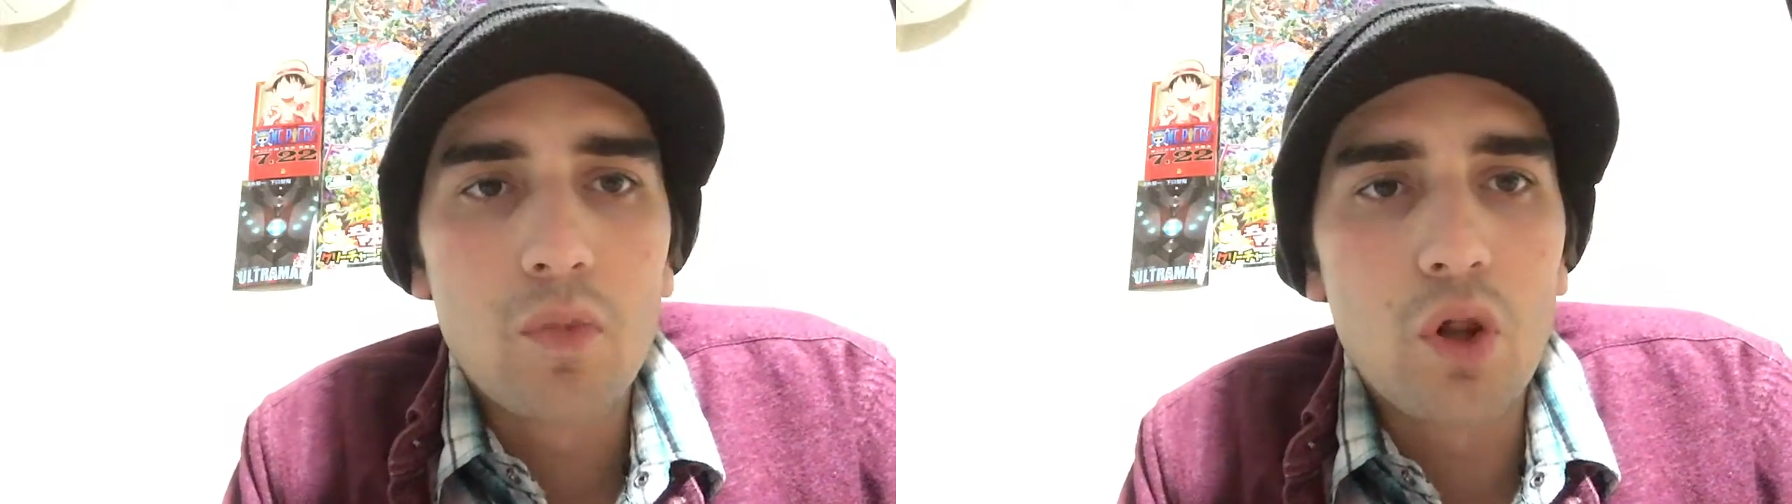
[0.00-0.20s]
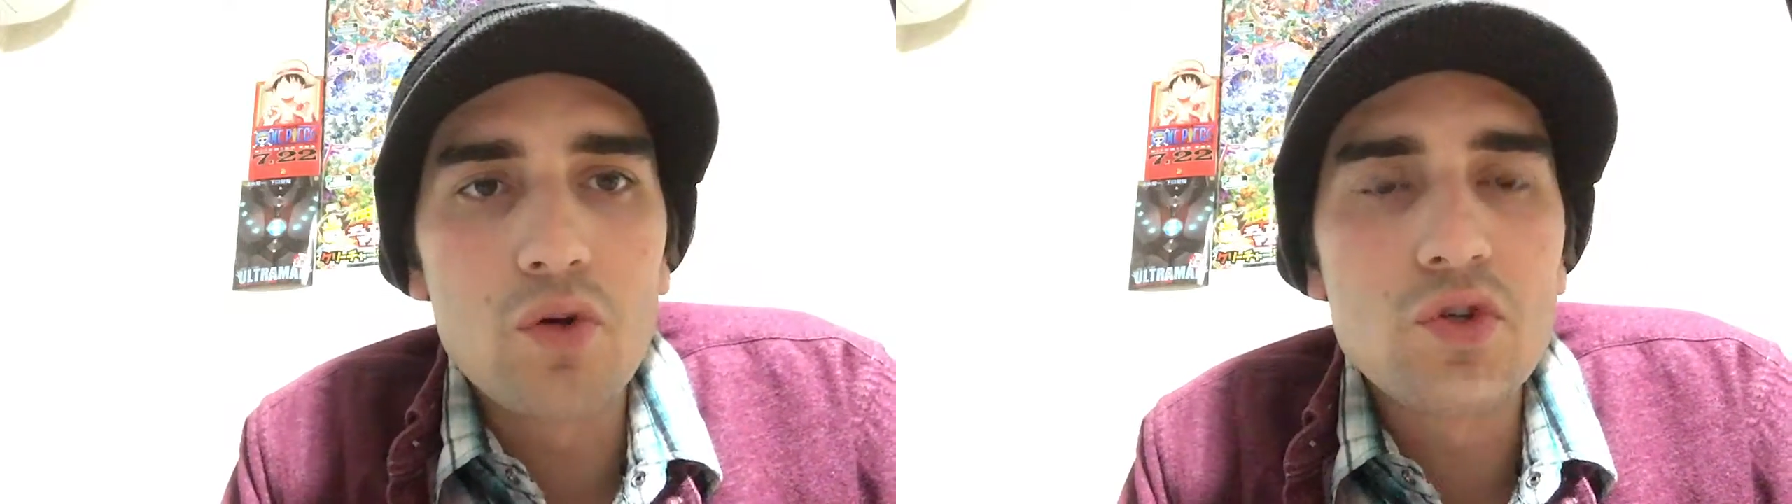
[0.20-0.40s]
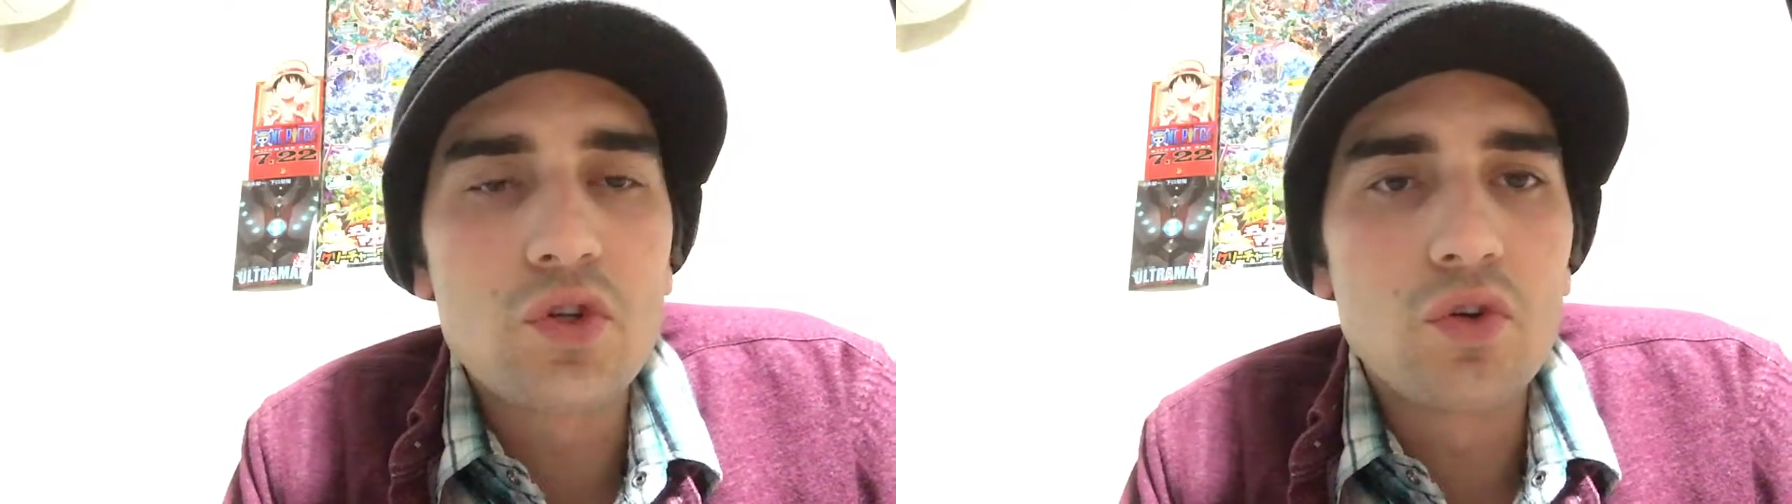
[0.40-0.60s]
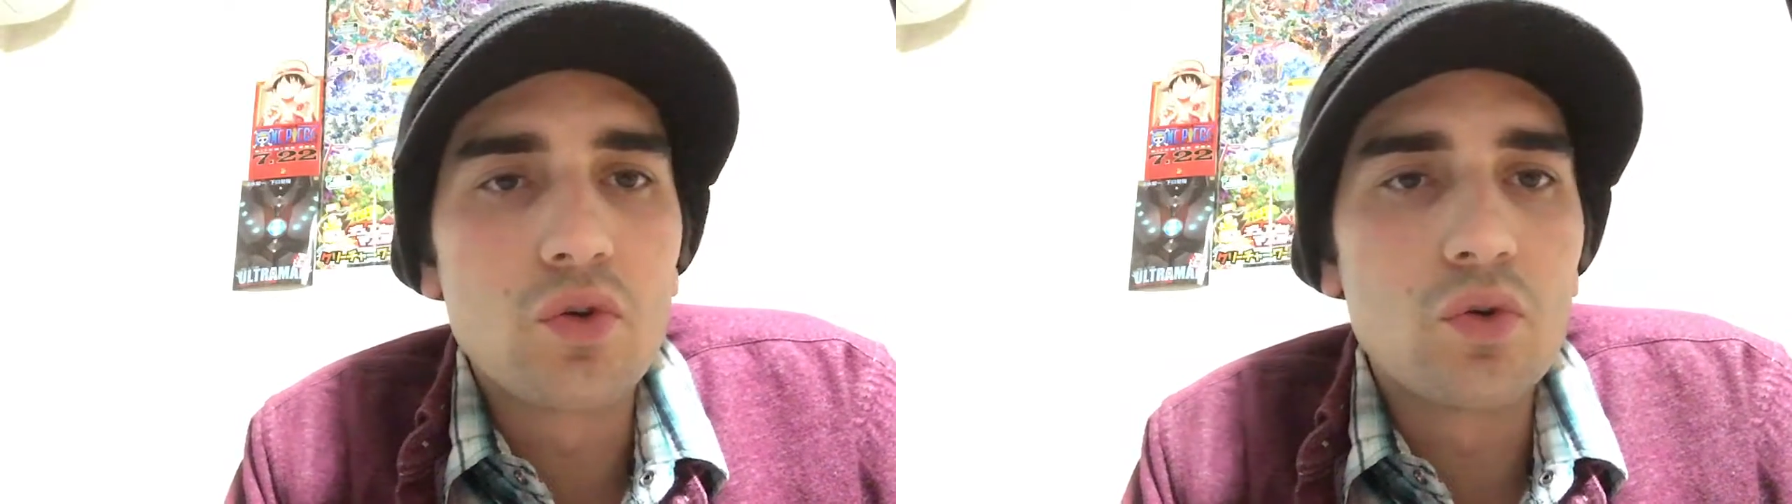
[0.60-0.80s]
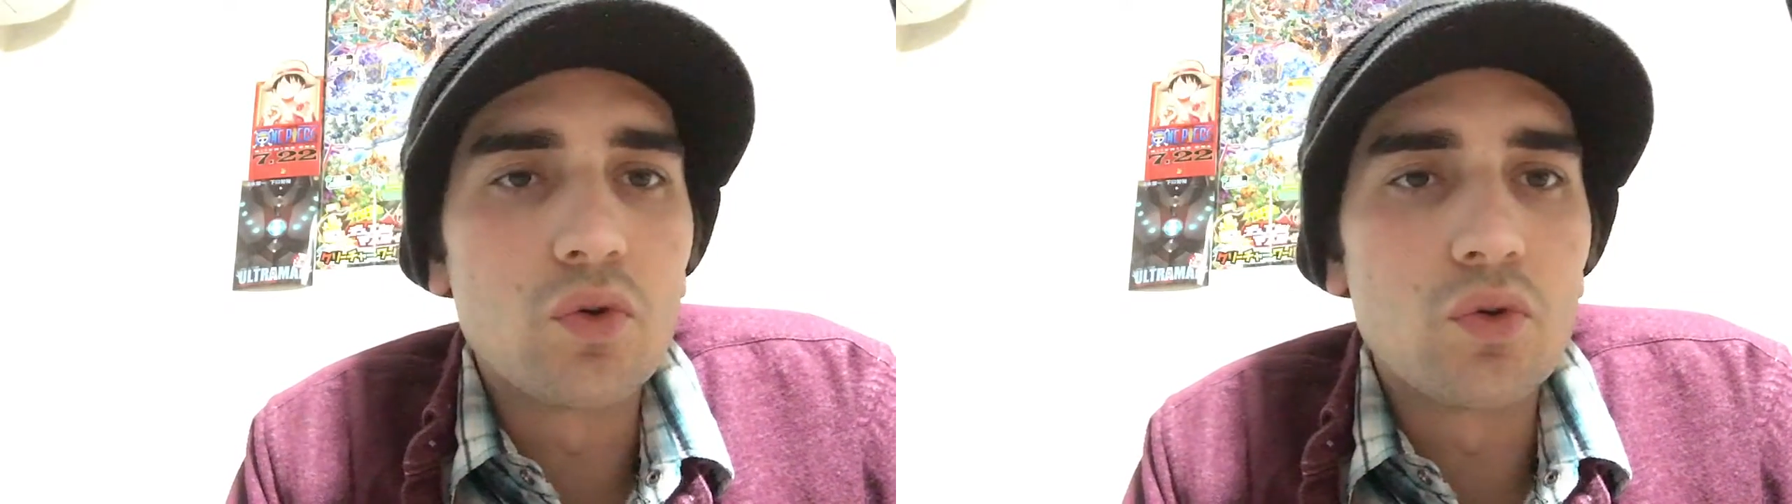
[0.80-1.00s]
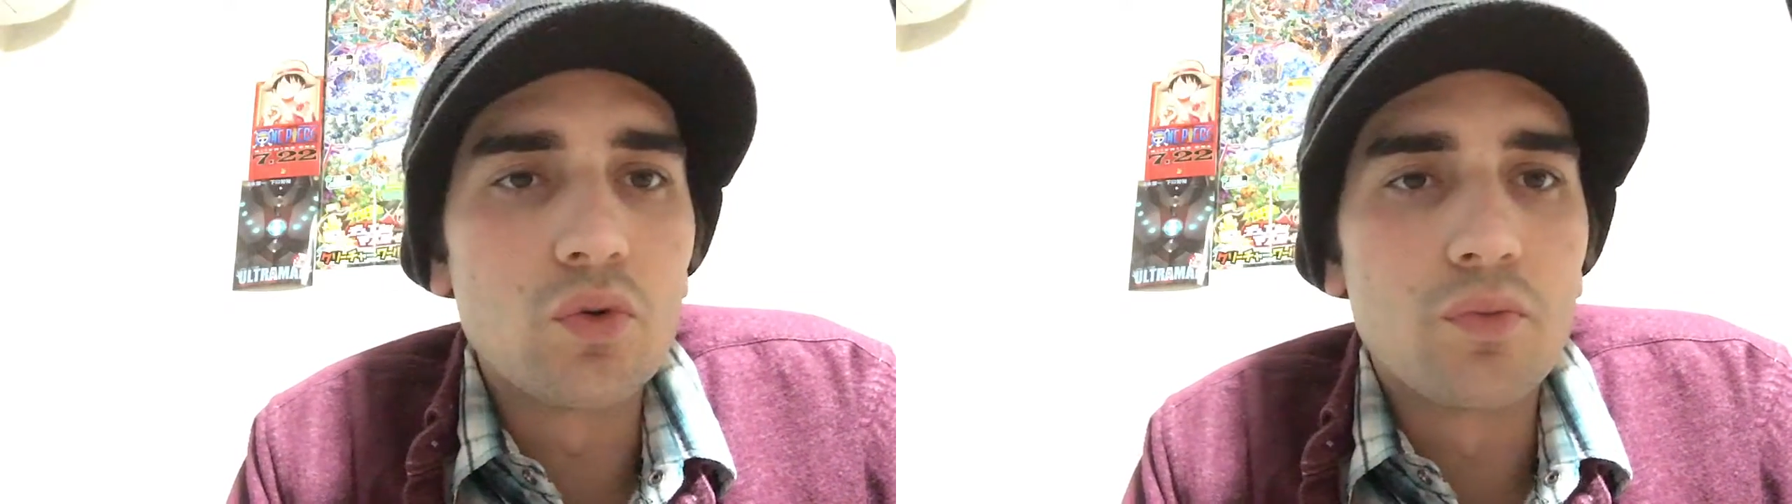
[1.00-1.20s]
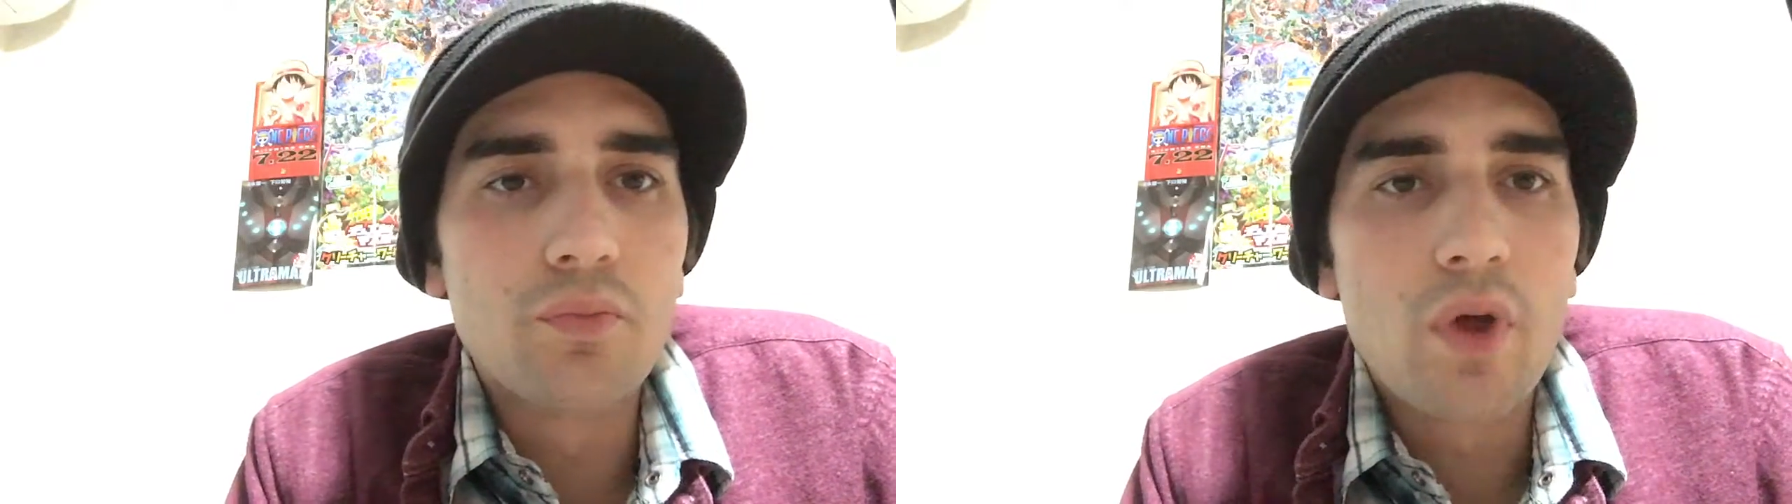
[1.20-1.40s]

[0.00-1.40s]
close to